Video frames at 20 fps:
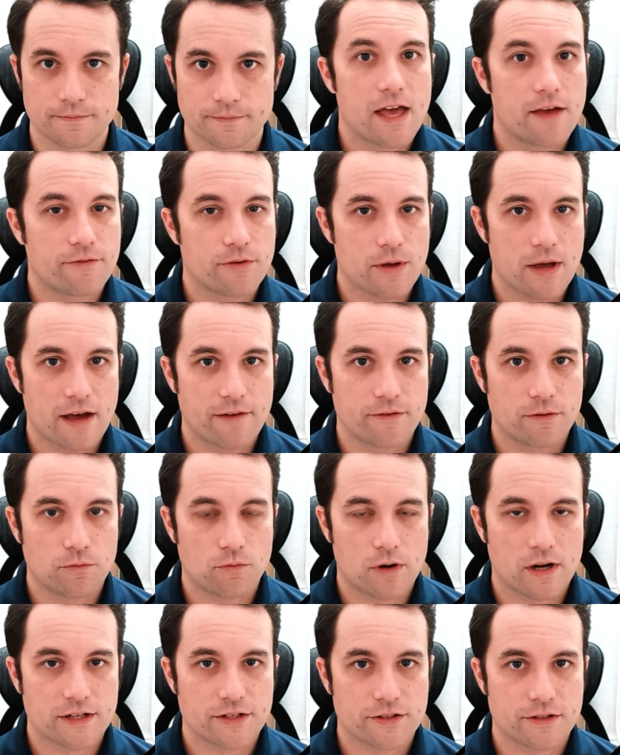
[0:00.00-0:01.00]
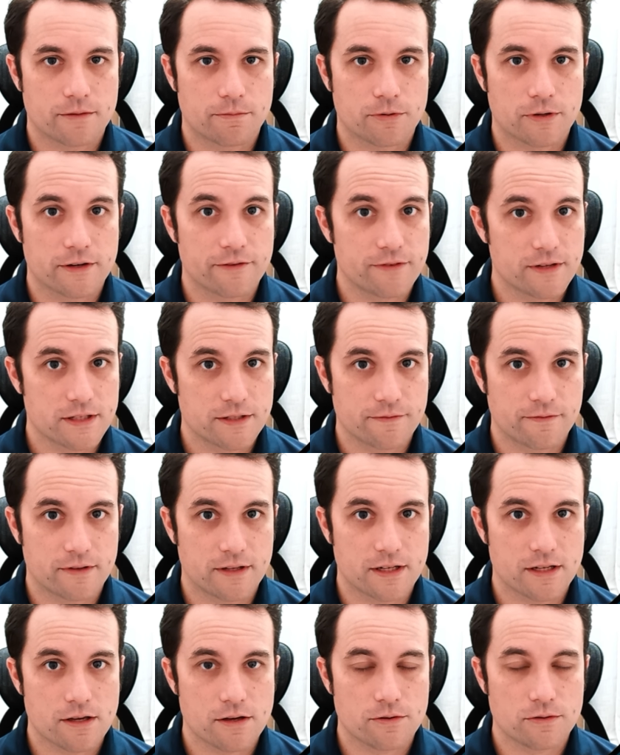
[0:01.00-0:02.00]
If you haven't watched the previous
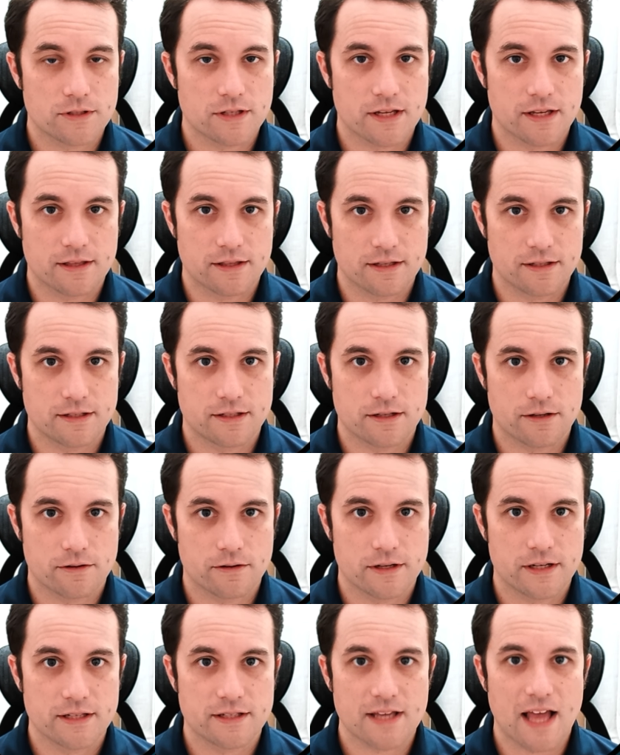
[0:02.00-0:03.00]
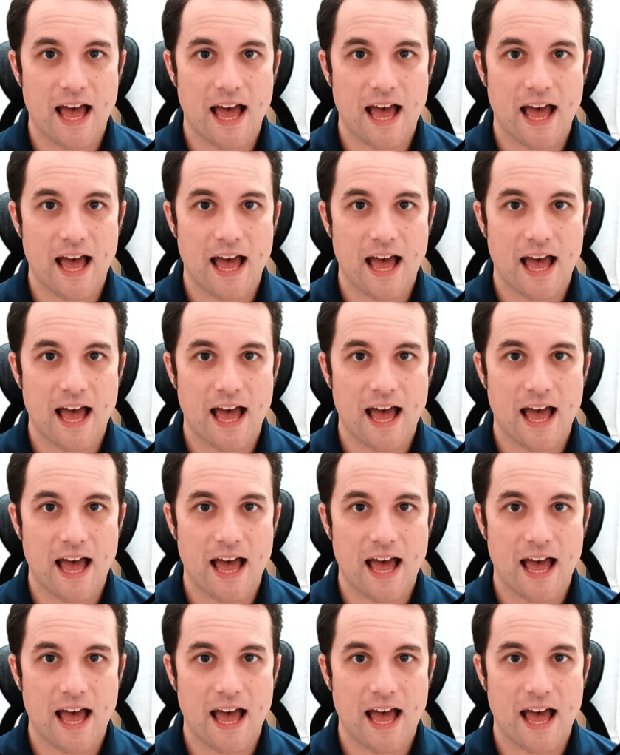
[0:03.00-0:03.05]
videos in this series,